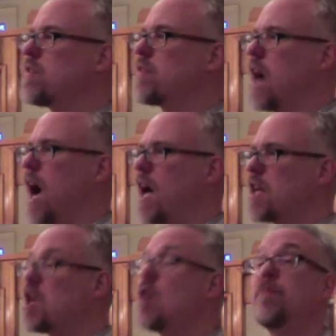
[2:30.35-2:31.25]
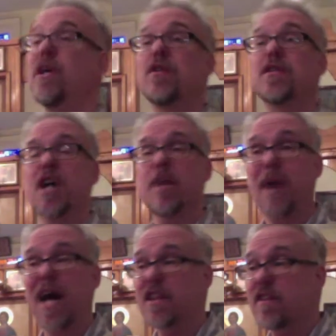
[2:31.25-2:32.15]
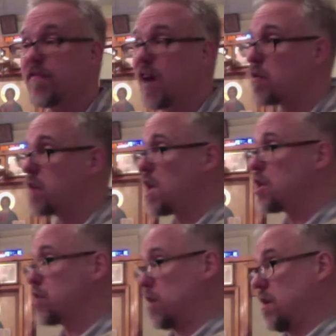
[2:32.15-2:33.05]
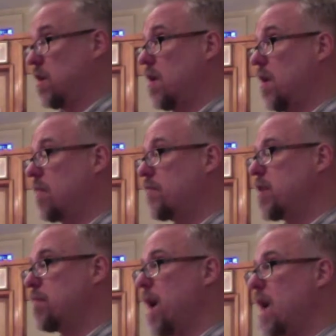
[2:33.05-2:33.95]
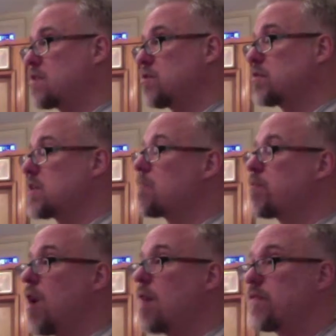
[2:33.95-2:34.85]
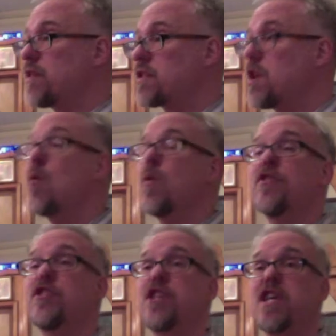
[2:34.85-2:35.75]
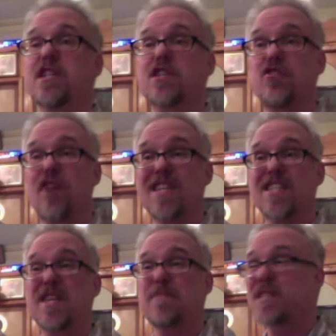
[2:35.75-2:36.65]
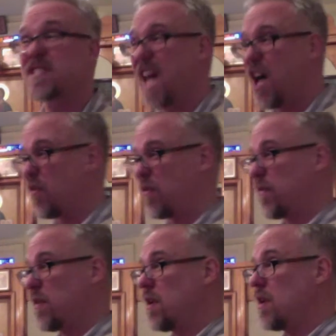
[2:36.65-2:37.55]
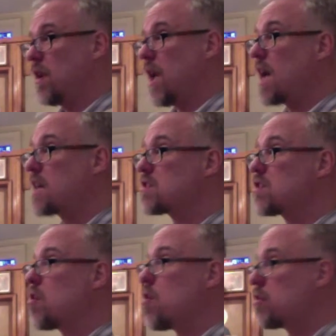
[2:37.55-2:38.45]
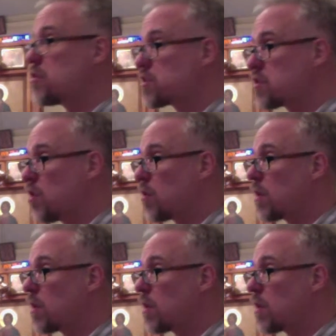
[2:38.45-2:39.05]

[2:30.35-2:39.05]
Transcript: of God, built upon the foundation of the apostles and prophets, with Jesus Christ himself as the cornerstone.